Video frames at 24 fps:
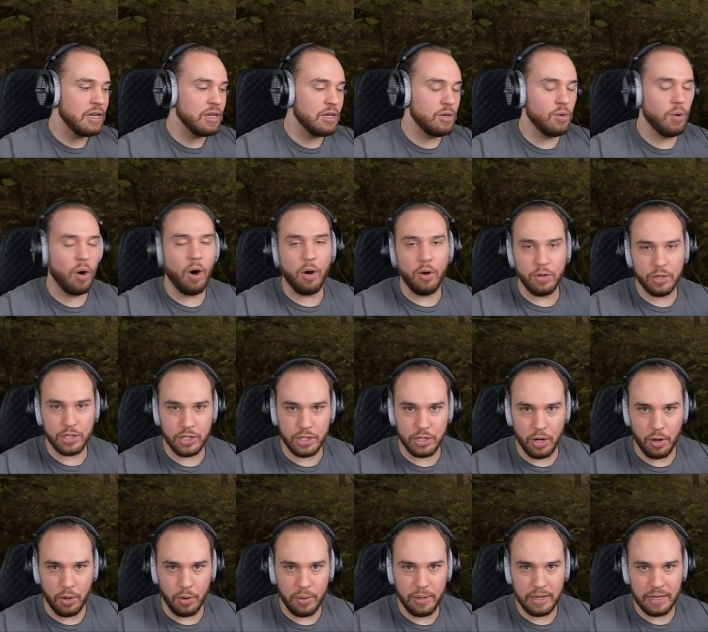you
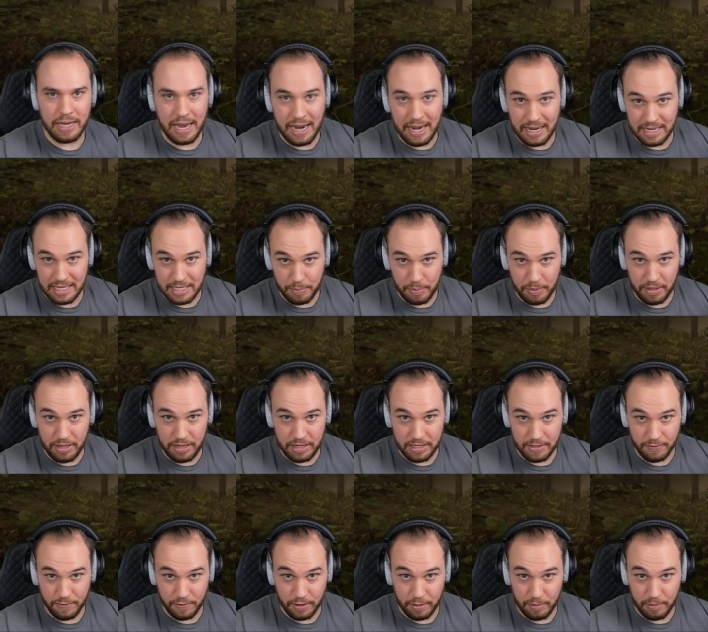also gain
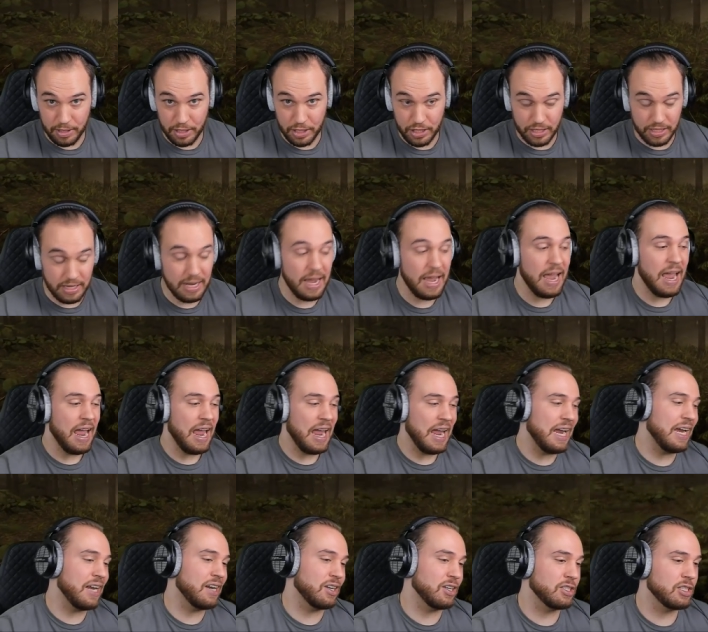experience for the mission.
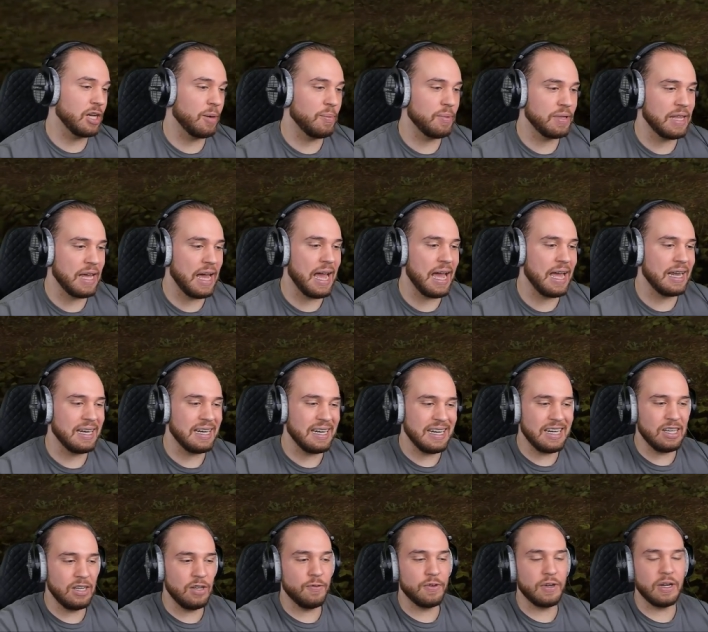And on top of that,
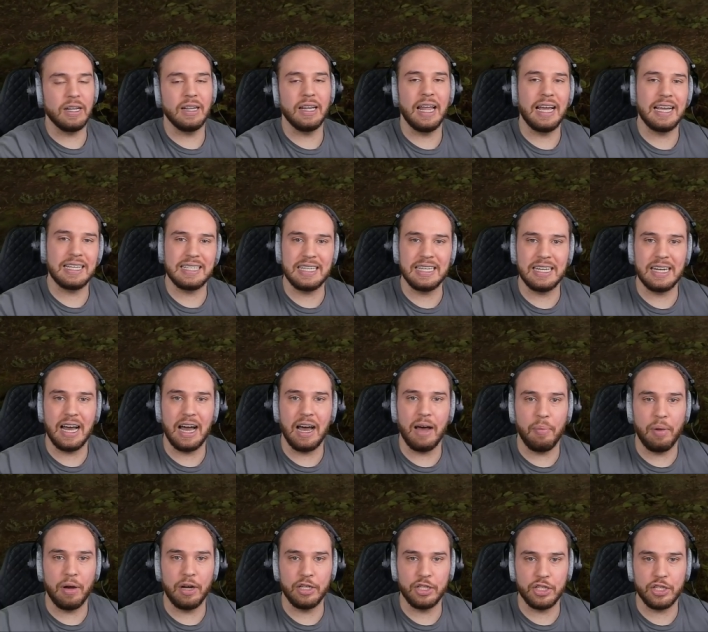you've collected a
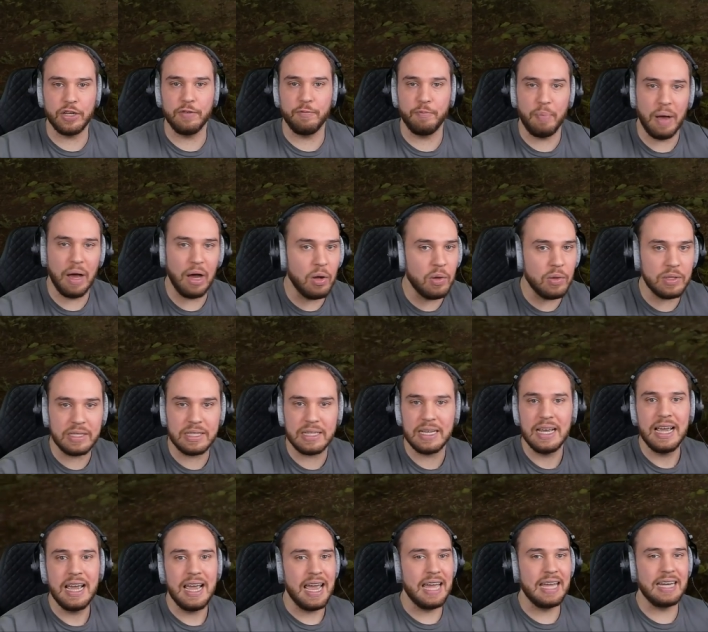bunch of pelts
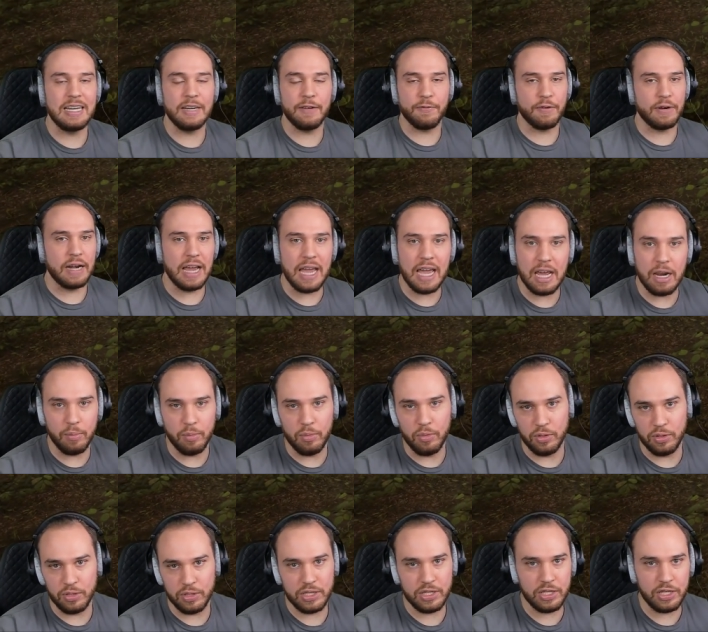and different
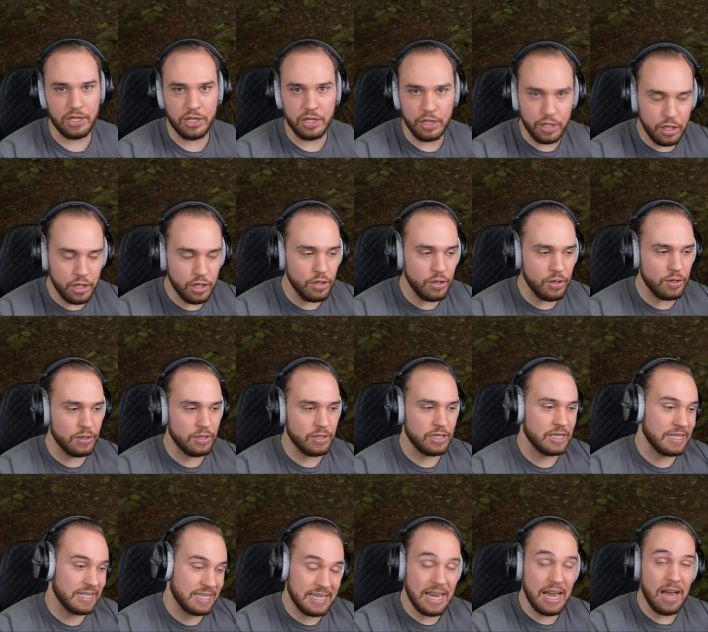animals to you
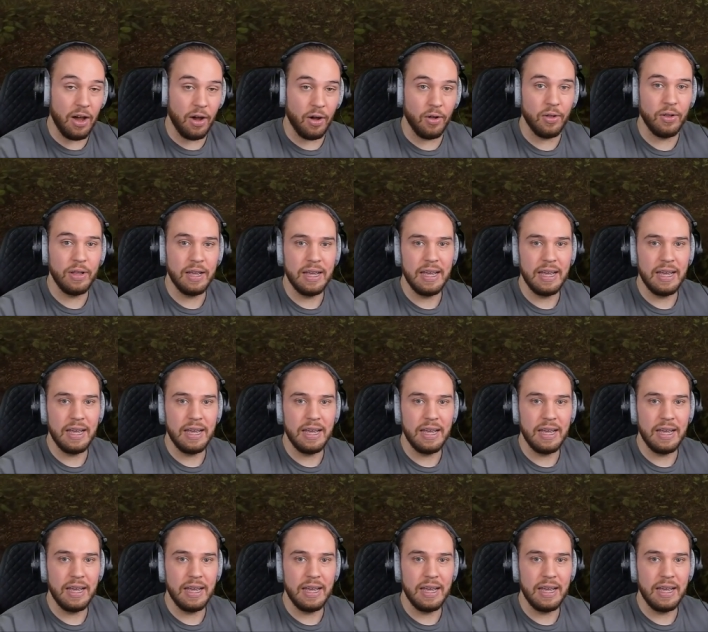to sell